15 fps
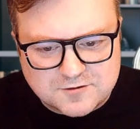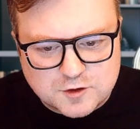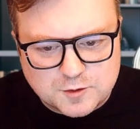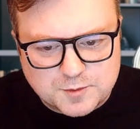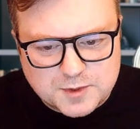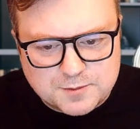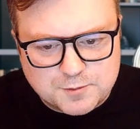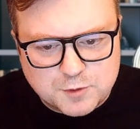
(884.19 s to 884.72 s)
to
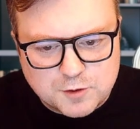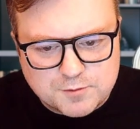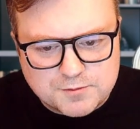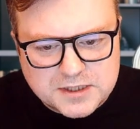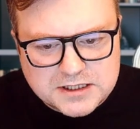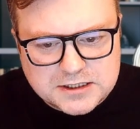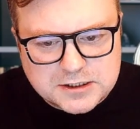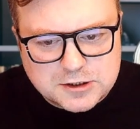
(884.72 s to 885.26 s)
be
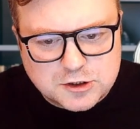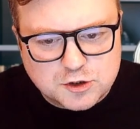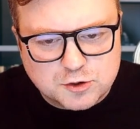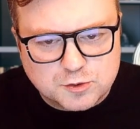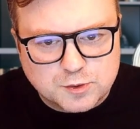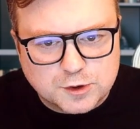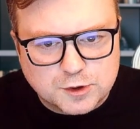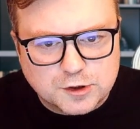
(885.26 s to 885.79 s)
permitted to
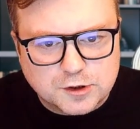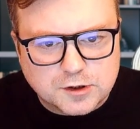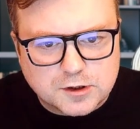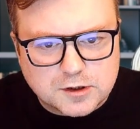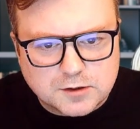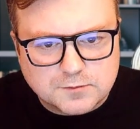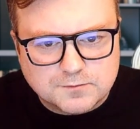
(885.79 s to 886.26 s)
work.